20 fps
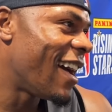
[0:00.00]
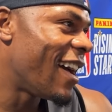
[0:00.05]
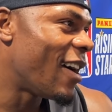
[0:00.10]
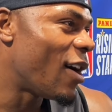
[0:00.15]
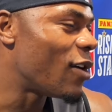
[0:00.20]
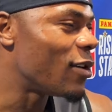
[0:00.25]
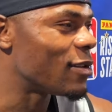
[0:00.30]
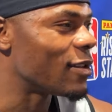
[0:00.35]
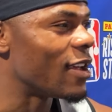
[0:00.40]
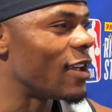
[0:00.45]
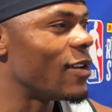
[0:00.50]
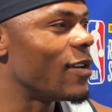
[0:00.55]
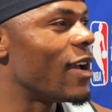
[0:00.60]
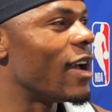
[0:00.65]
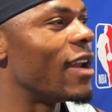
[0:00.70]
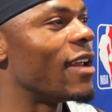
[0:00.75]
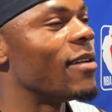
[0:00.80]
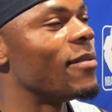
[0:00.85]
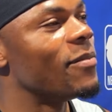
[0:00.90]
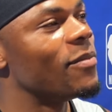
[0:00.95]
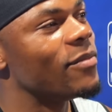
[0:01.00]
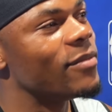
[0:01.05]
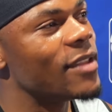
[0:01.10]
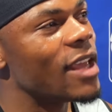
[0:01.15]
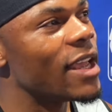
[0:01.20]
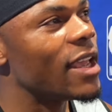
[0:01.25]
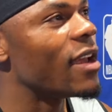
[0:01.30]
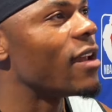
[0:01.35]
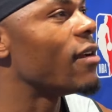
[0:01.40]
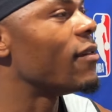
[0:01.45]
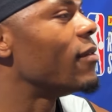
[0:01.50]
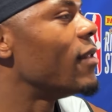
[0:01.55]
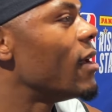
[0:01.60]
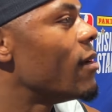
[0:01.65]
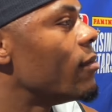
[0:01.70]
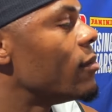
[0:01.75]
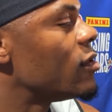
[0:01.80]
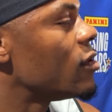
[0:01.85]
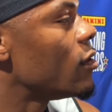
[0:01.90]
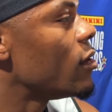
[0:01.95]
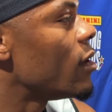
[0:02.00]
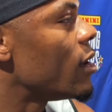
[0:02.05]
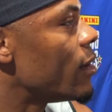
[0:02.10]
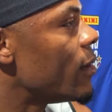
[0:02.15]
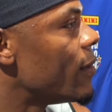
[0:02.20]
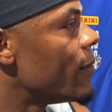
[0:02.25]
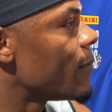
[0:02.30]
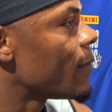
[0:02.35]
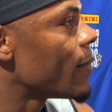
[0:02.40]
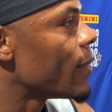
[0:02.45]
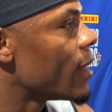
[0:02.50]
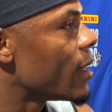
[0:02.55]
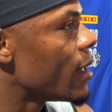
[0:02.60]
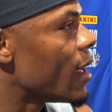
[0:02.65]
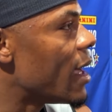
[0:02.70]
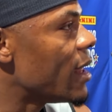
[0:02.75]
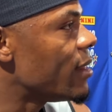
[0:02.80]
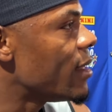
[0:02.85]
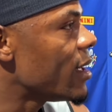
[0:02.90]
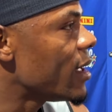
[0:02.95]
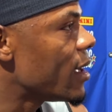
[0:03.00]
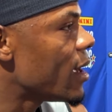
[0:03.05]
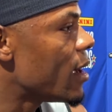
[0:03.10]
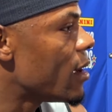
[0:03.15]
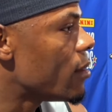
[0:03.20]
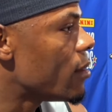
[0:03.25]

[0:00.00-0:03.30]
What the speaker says: Oscar, you gotta take care of them. So I think